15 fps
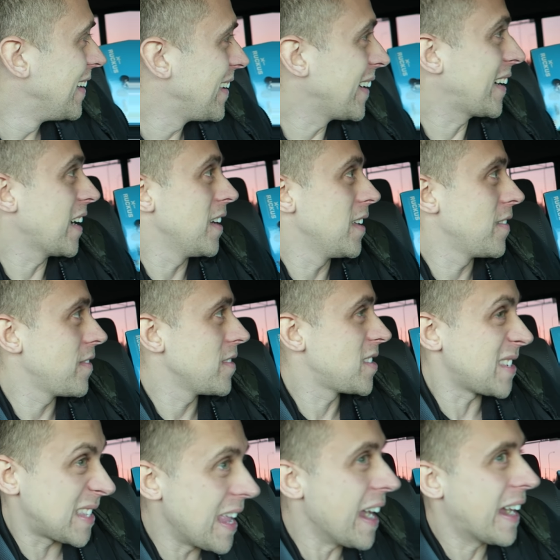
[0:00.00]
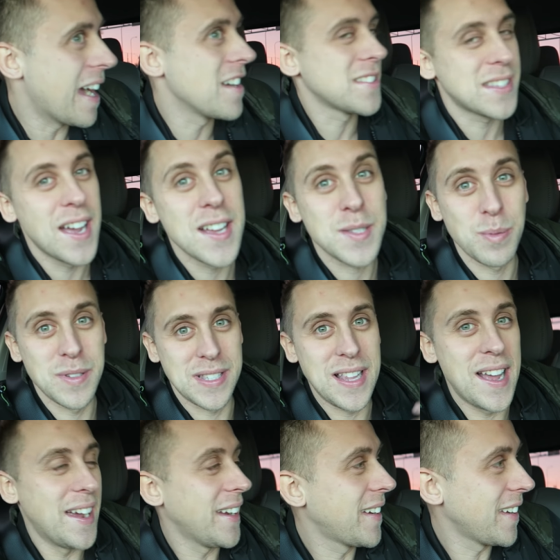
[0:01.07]
like steakhouse to us was
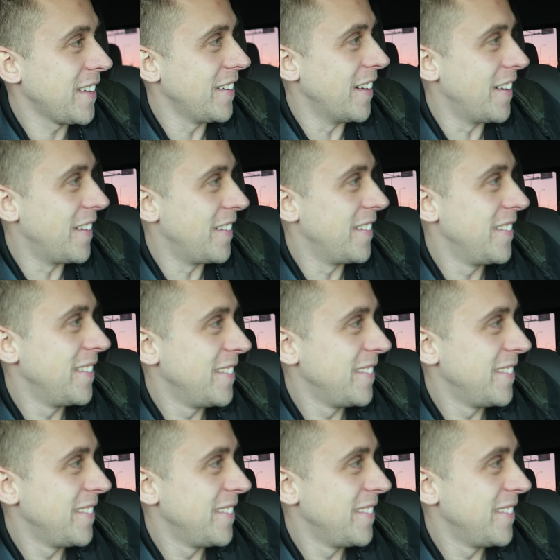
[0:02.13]
like, you know,